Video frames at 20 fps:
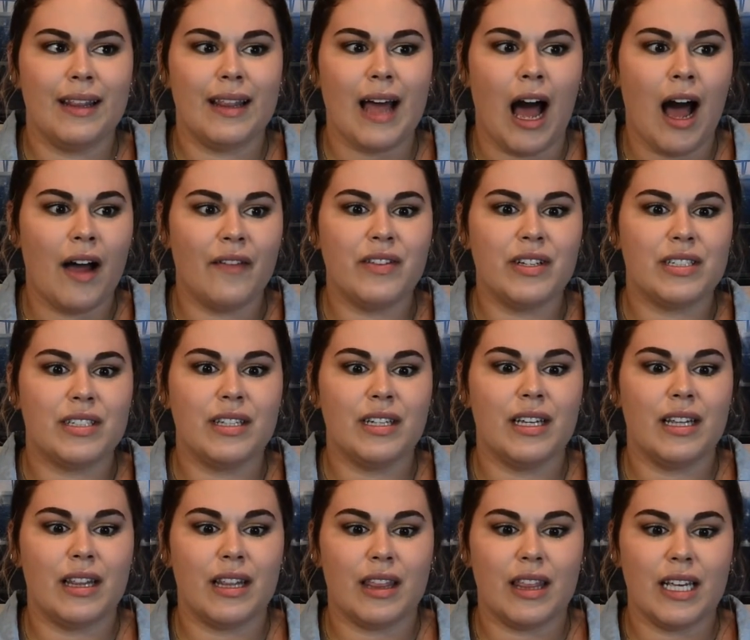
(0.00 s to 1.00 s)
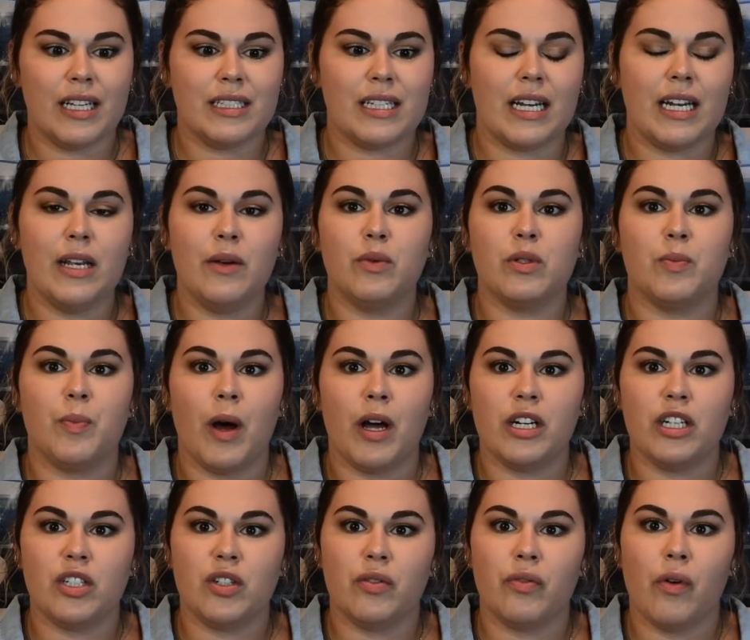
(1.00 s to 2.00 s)
obviously the things that he was
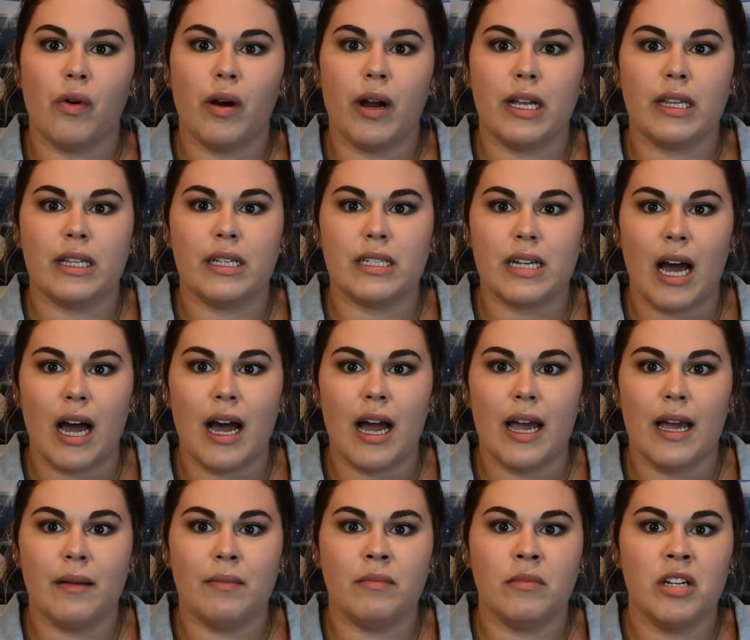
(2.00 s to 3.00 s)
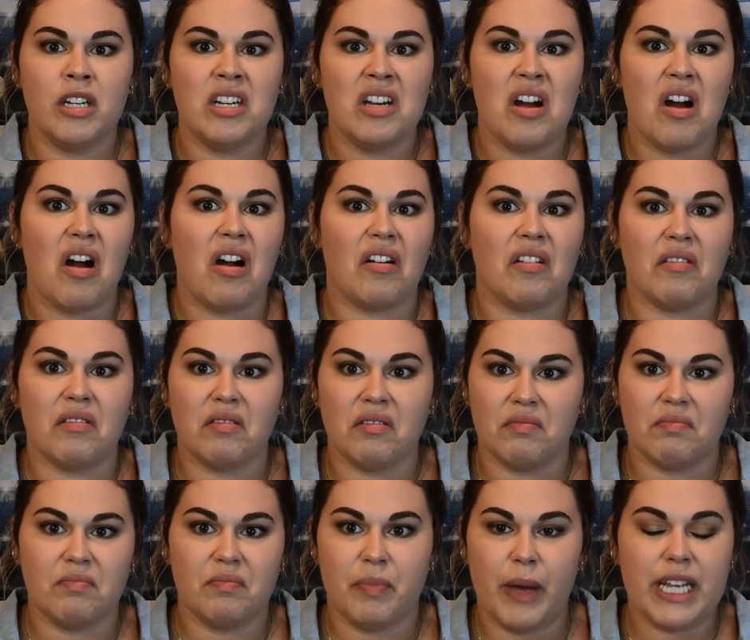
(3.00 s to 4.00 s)
punished for at the time are
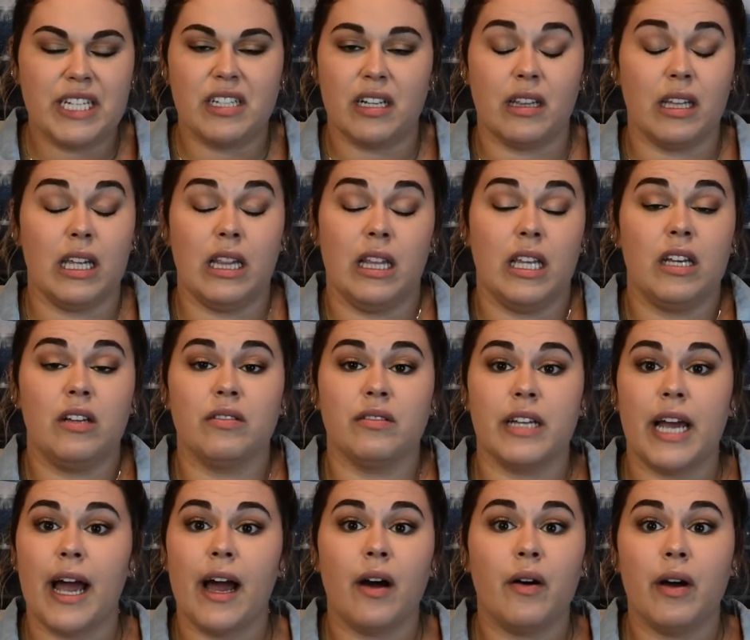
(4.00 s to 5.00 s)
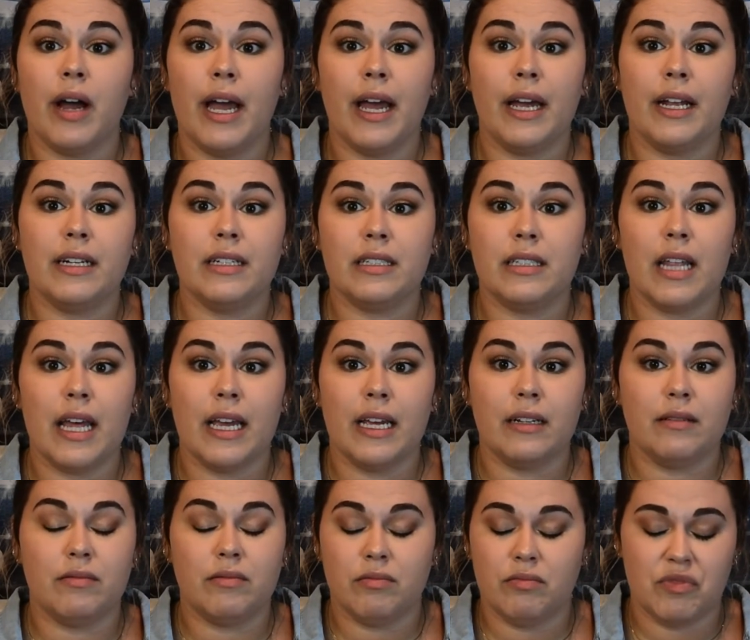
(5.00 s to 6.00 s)
basically legal now, and
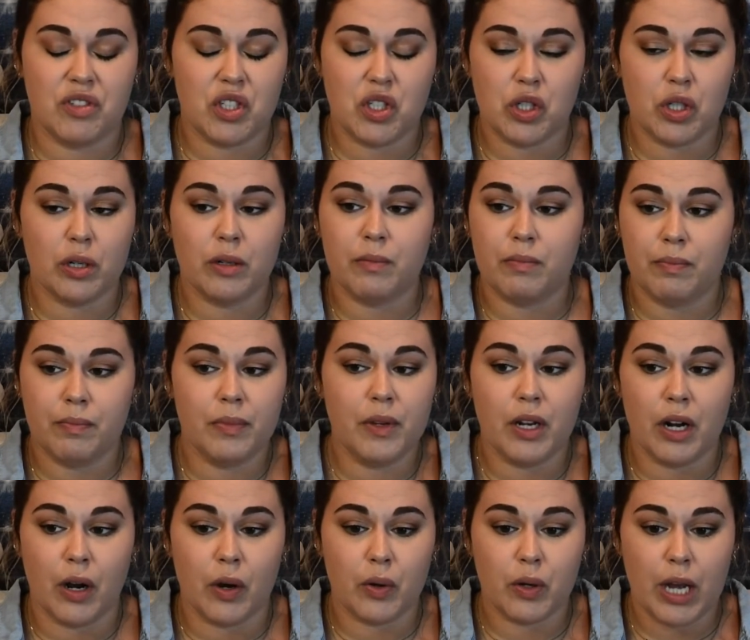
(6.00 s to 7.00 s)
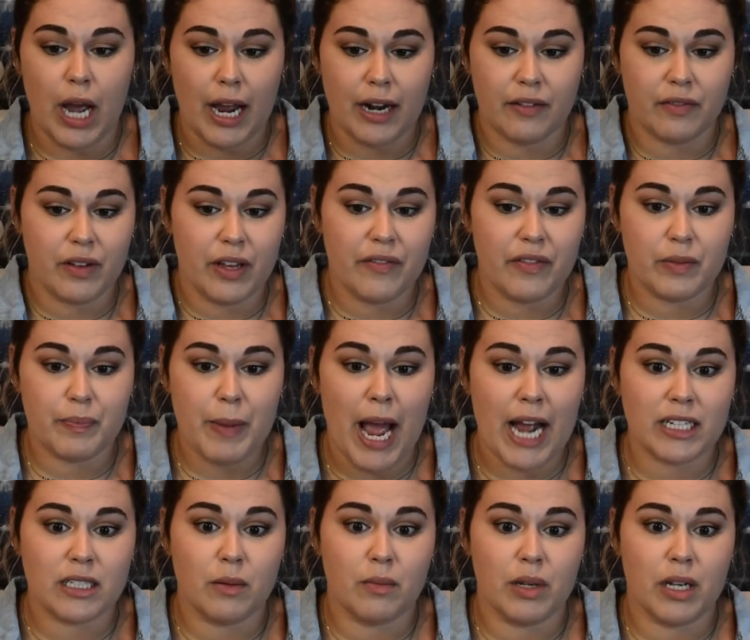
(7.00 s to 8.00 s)
they should, you know, kind of give it back to him,